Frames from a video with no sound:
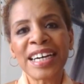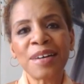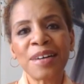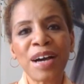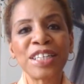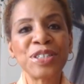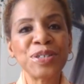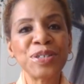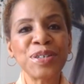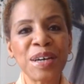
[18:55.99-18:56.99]
Um, I
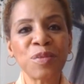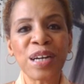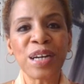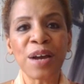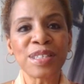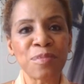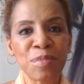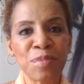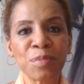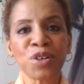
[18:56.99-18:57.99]
knew him when I was
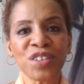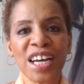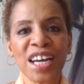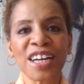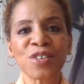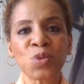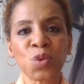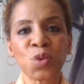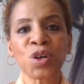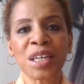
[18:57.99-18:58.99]
a member of
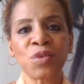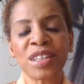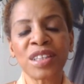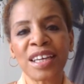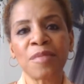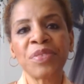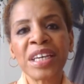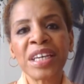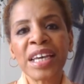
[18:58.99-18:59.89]
Congress working with him